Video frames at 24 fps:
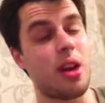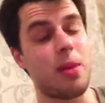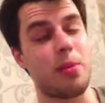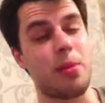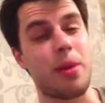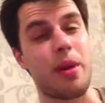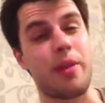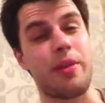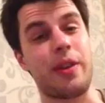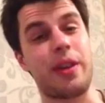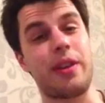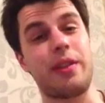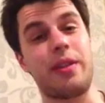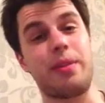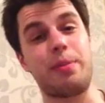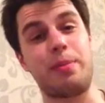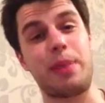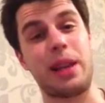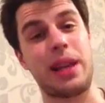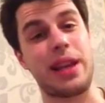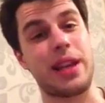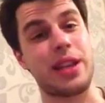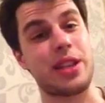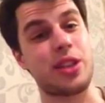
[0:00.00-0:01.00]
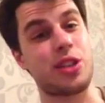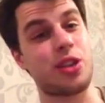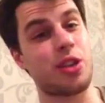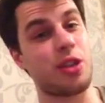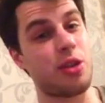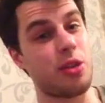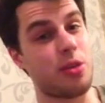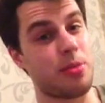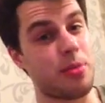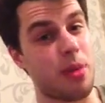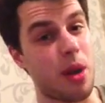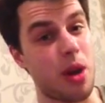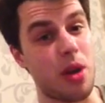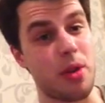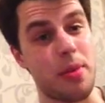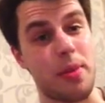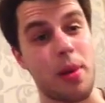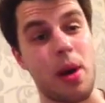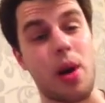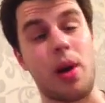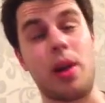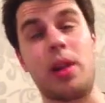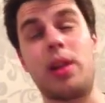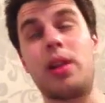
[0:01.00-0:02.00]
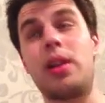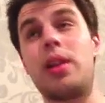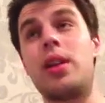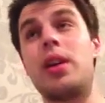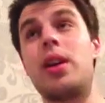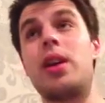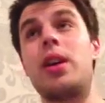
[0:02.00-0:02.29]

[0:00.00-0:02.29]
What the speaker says: but I think Billy is too mobile